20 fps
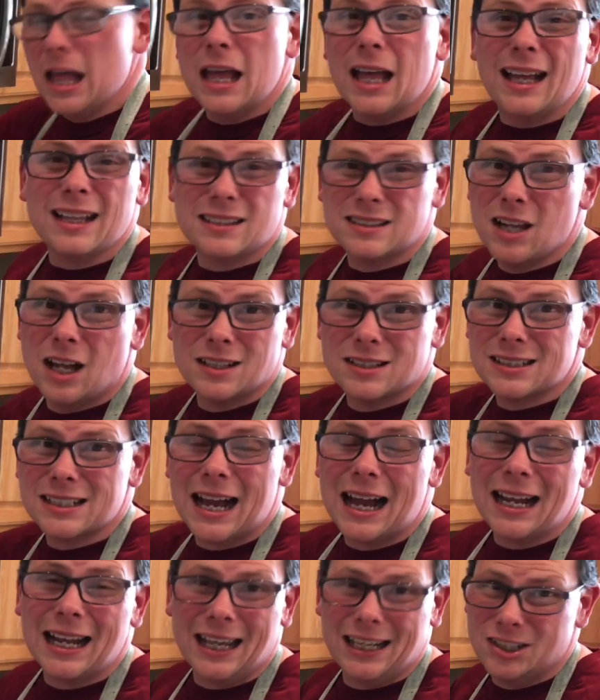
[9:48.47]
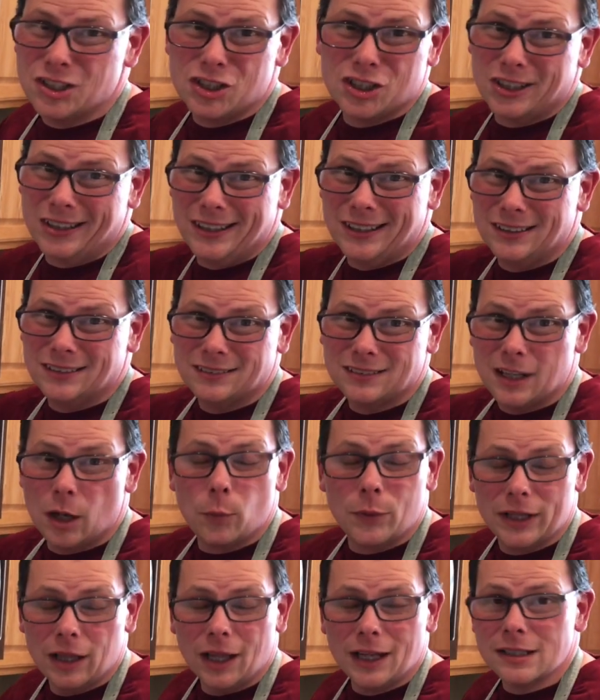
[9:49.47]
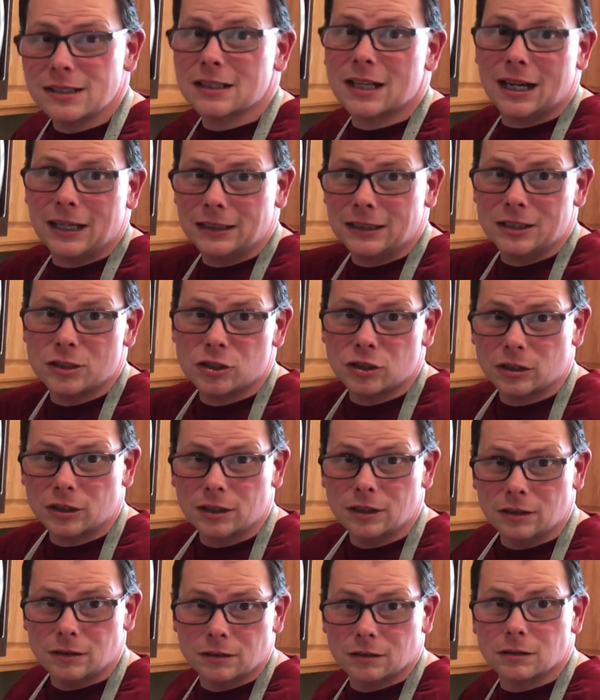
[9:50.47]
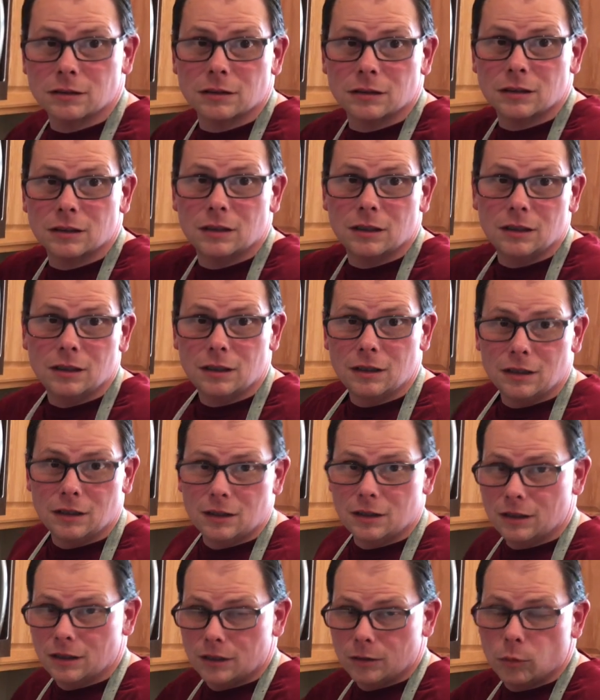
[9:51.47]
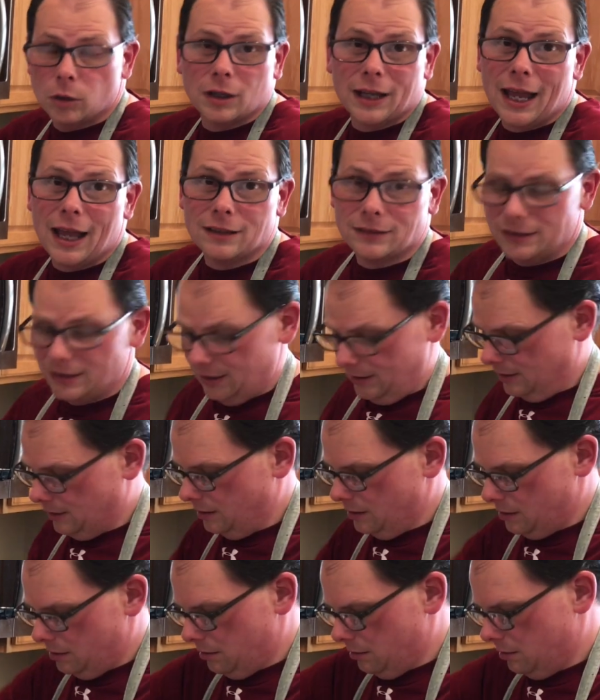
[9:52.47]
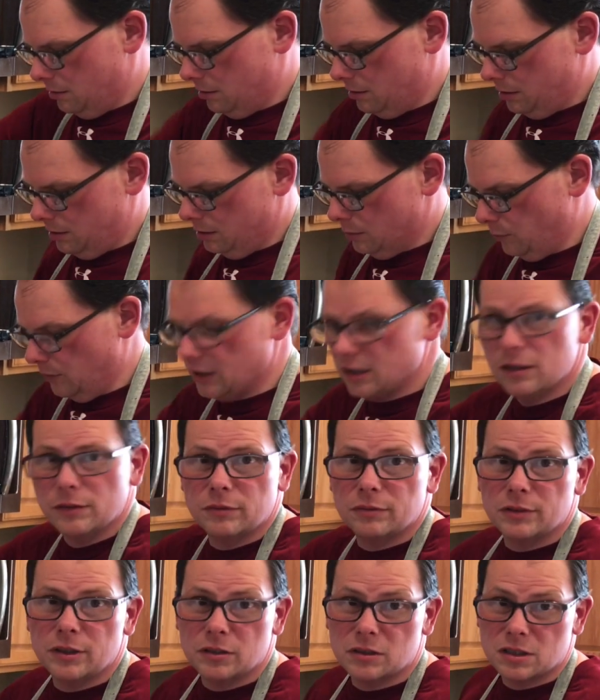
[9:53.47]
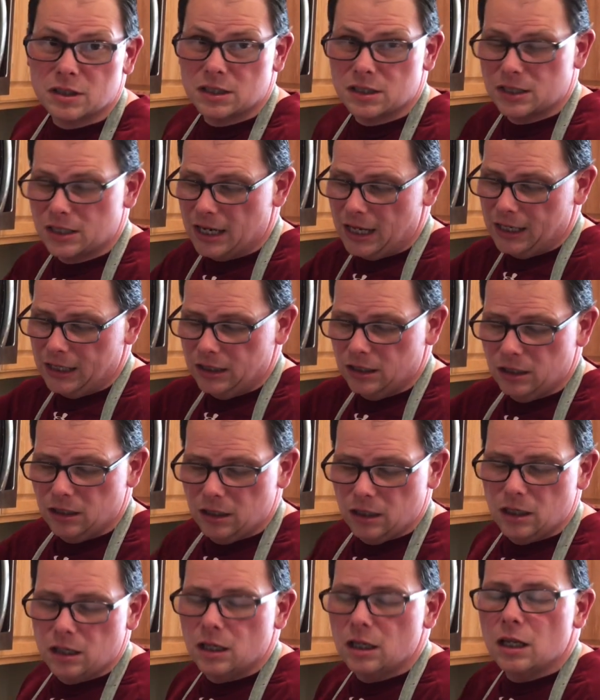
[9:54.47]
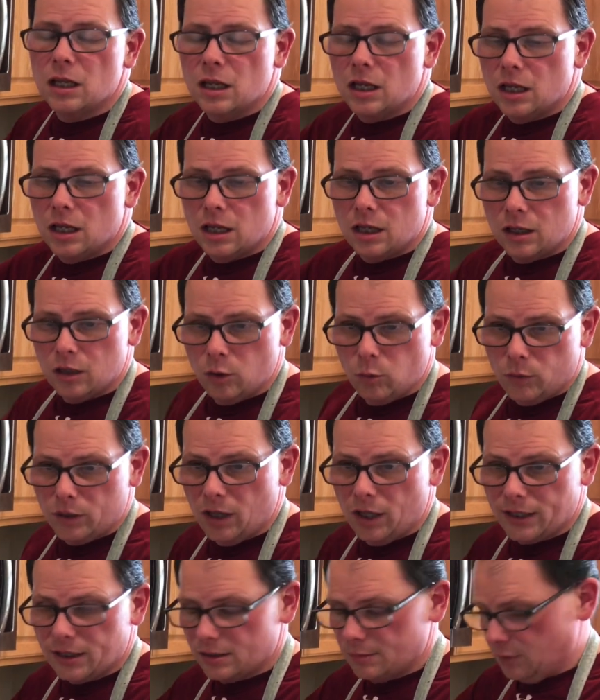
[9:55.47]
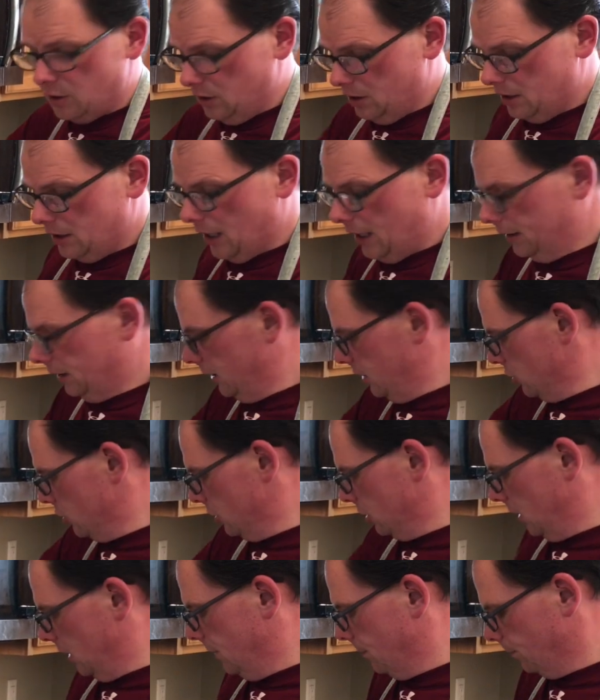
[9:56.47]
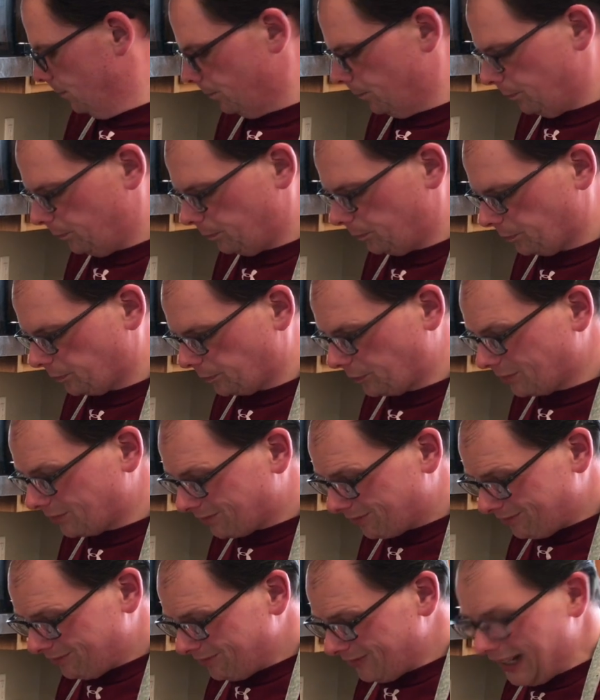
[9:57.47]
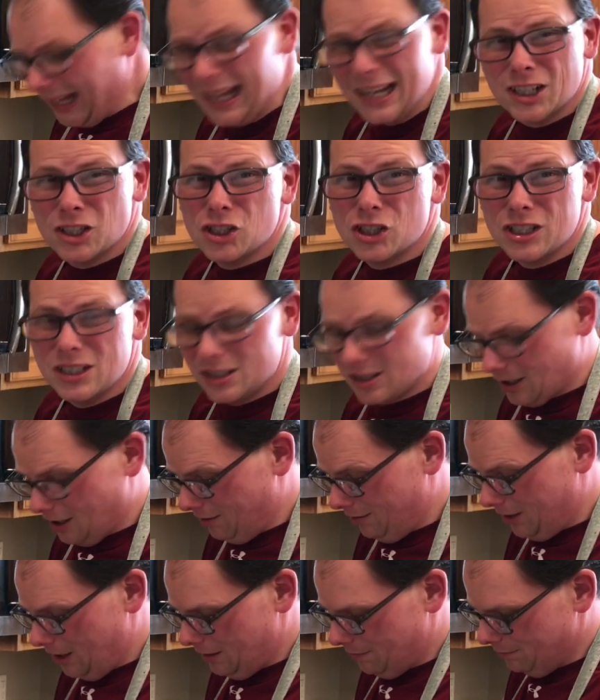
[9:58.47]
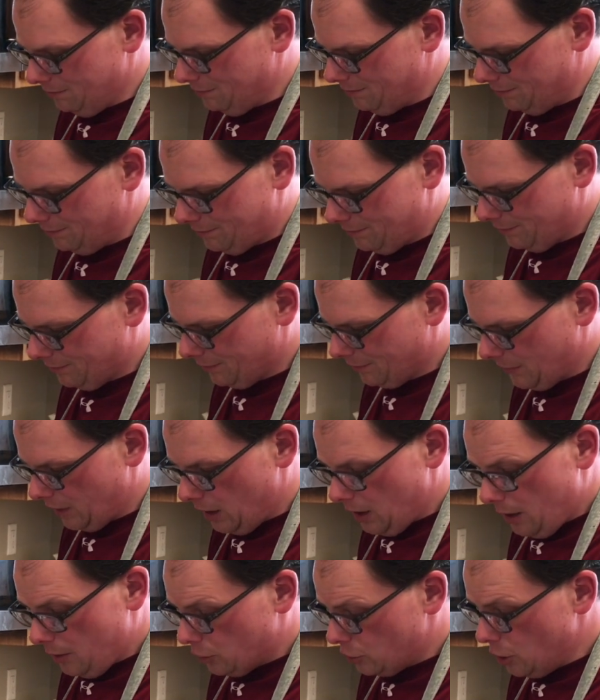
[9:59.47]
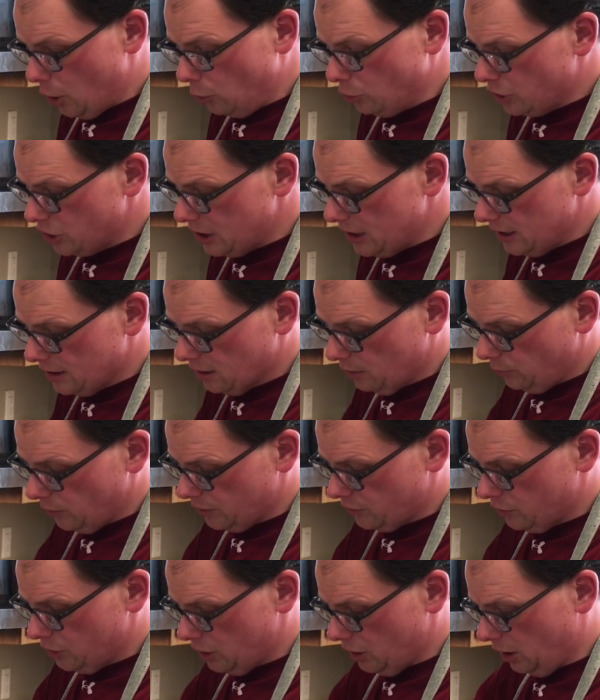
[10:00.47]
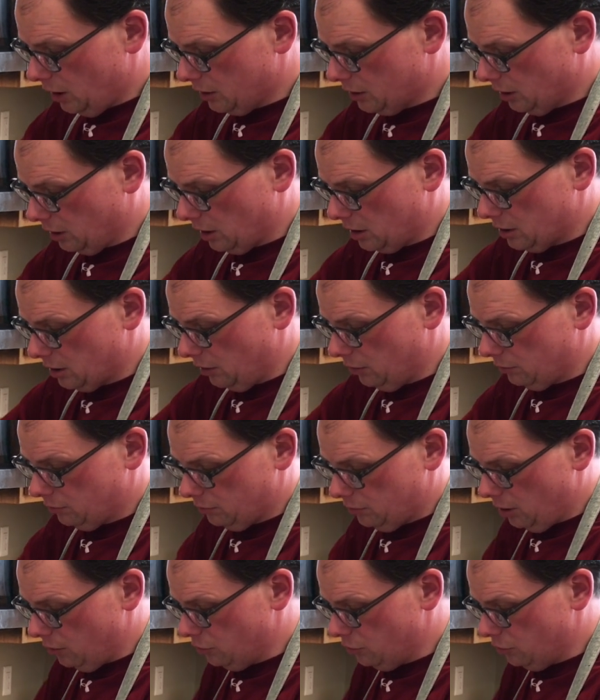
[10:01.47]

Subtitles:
It's not Skyline chili. Now we like Skyline chili. Well, Callie doesn't. We live here in Cincinnati. We like some good Skyline chili. And the cheese coming. No cheese on West Virginia hot dogs though. No